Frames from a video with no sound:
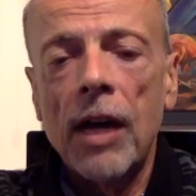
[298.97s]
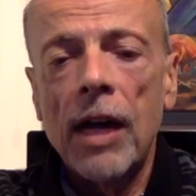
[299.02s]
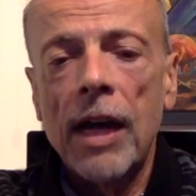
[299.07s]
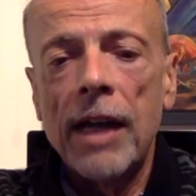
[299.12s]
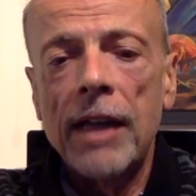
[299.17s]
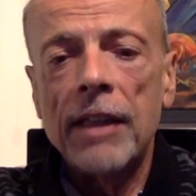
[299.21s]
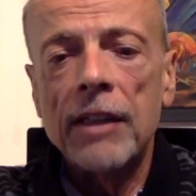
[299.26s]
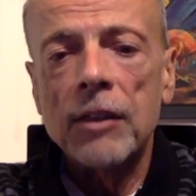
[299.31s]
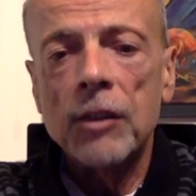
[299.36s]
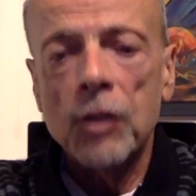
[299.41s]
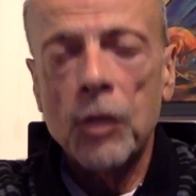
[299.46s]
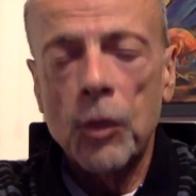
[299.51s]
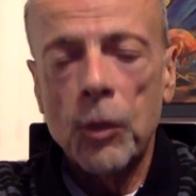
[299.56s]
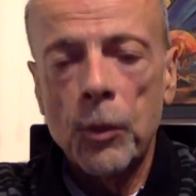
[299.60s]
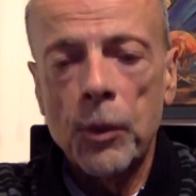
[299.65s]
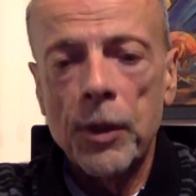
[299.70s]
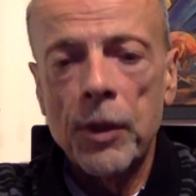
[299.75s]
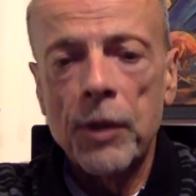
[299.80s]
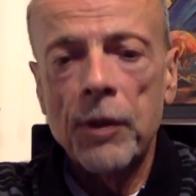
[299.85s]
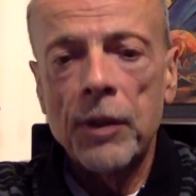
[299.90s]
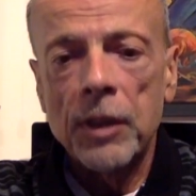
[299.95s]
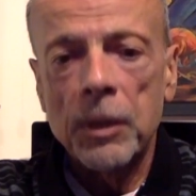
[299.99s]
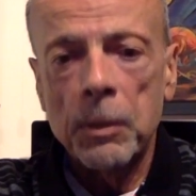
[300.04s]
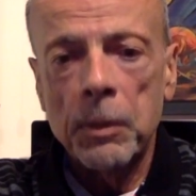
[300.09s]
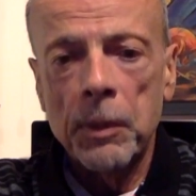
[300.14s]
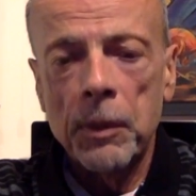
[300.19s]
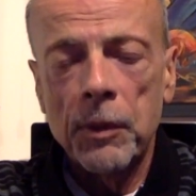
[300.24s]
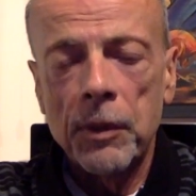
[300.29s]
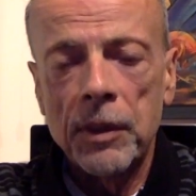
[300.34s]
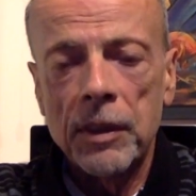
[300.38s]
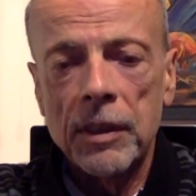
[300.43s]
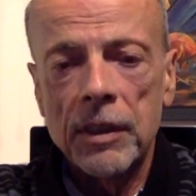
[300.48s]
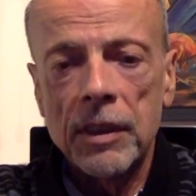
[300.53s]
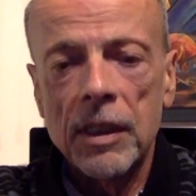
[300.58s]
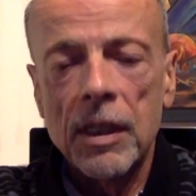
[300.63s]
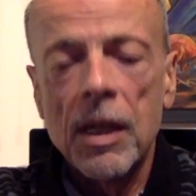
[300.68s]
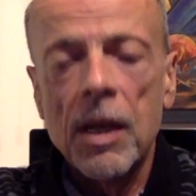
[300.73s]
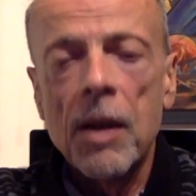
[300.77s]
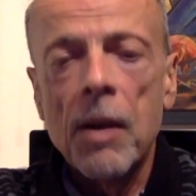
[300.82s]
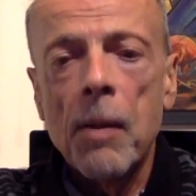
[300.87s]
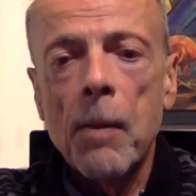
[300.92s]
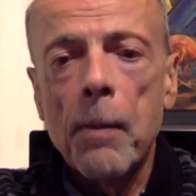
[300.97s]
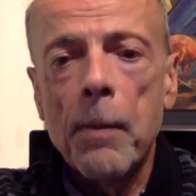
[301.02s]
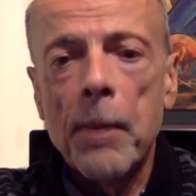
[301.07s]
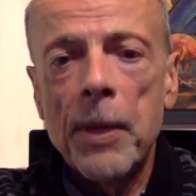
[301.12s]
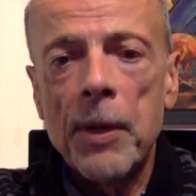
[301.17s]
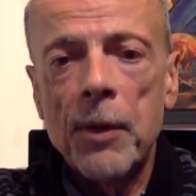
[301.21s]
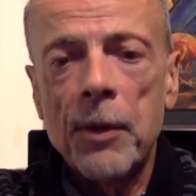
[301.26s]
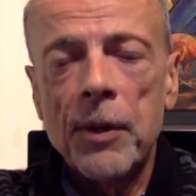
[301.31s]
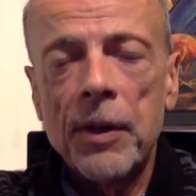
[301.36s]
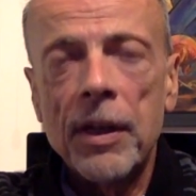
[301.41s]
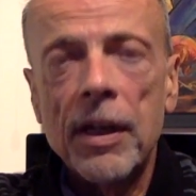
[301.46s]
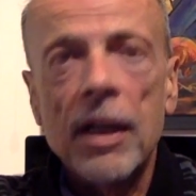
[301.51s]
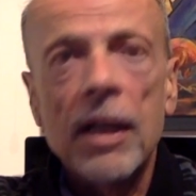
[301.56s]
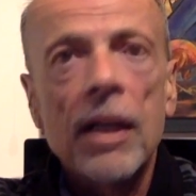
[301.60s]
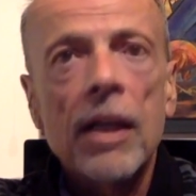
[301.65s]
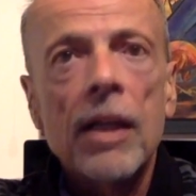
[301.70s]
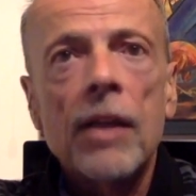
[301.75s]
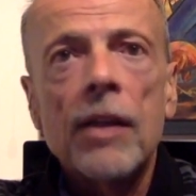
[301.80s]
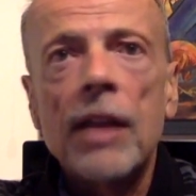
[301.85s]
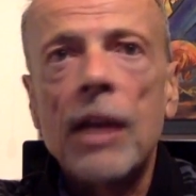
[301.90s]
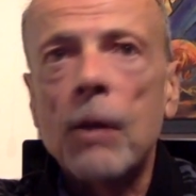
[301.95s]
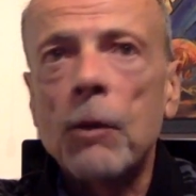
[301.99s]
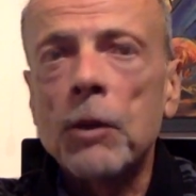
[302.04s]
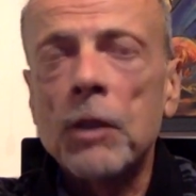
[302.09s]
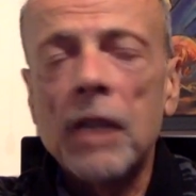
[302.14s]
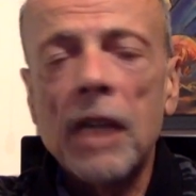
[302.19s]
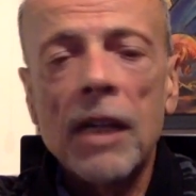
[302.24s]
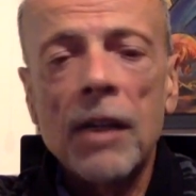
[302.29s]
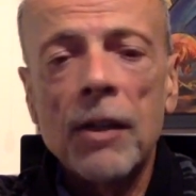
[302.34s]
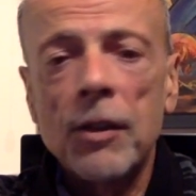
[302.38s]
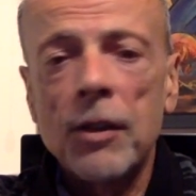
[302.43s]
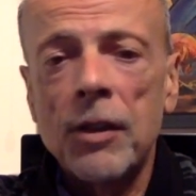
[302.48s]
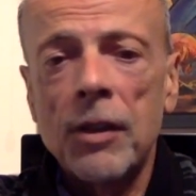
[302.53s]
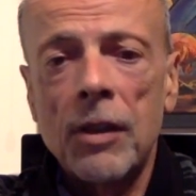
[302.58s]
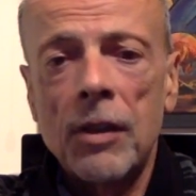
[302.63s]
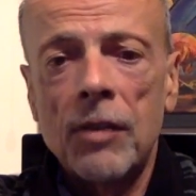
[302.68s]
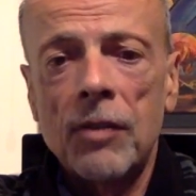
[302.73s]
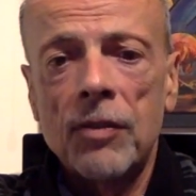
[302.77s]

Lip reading: and his career experience, period. That was not good enough.